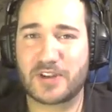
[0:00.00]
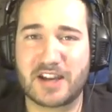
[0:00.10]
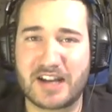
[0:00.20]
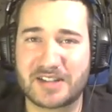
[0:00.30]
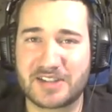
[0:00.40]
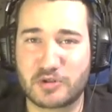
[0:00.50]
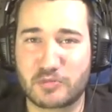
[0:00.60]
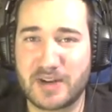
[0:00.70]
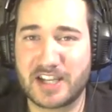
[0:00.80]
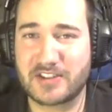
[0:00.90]
when I announced that we're
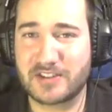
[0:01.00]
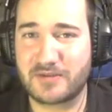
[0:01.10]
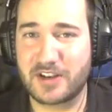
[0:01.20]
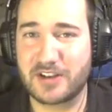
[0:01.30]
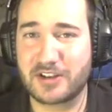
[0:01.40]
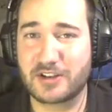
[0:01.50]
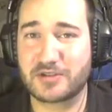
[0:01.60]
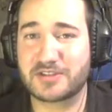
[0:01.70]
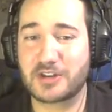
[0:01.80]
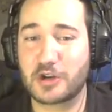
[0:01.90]
making this video.
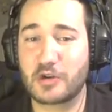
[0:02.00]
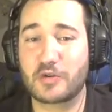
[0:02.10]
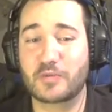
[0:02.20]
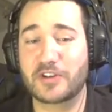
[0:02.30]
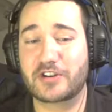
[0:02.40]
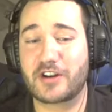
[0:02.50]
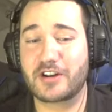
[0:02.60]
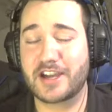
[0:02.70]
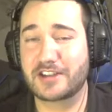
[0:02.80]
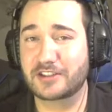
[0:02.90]
So there are
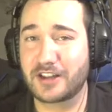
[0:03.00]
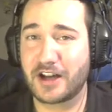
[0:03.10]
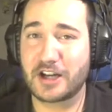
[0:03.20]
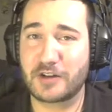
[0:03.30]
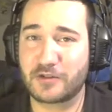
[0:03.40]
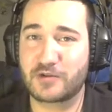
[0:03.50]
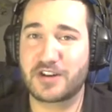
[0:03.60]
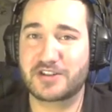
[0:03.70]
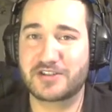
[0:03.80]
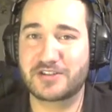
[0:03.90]
a lot of
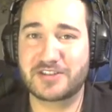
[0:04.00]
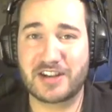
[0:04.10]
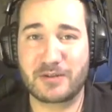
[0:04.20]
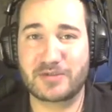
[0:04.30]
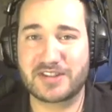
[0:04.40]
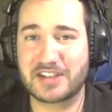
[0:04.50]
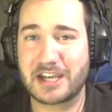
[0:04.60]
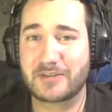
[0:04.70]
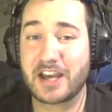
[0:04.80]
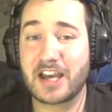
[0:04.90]
questions that I
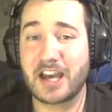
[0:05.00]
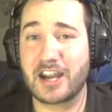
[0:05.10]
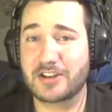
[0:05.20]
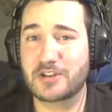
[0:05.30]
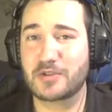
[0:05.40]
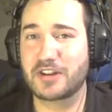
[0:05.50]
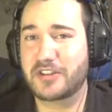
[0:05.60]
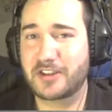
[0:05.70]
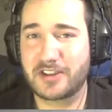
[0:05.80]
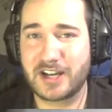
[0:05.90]
received and I do want to
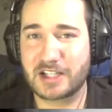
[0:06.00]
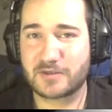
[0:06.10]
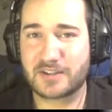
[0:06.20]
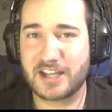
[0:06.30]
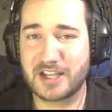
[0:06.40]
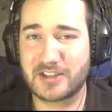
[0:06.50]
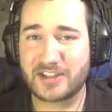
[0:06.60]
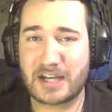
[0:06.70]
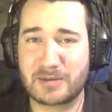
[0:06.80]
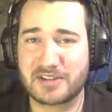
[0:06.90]
thank you guys for taking the
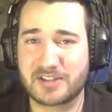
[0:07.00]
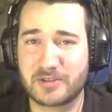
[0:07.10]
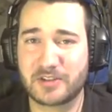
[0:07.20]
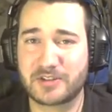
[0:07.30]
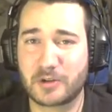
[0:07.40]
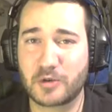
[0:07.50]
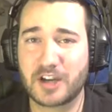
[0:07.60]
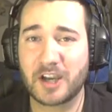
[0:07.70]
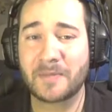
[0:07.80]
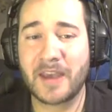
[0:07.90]
time to send those our
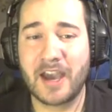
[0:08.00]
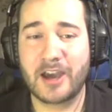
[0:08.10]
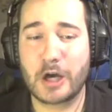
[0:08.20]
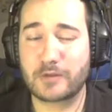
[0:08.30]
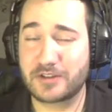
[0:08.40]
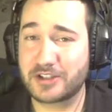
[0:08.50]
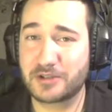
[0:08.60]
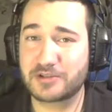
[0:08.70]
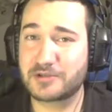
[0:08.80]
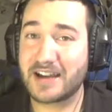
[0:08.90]
way. However,
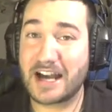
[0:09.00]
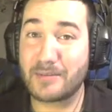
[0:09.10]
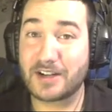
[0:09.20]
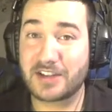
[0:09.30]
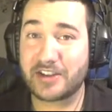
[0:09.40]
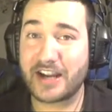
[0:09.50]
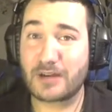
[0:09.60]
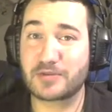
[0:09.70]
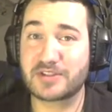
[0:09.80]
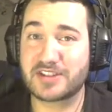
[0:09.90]
due to how many that I
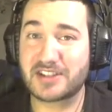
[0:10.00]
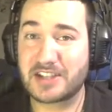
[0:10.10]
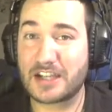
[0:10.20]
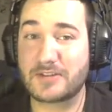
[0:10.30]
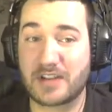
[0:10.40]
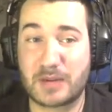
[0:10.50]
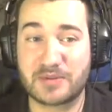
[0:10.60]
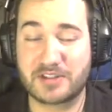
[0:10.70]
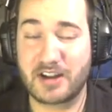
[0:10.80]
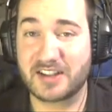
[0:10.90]
received, and I
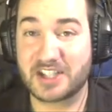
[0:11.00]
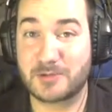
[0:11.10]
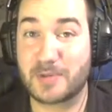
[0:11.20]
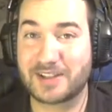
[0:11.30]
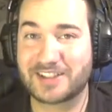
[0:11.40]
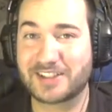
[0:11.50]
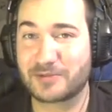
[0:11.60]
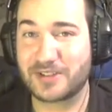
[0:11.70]
was not expecting to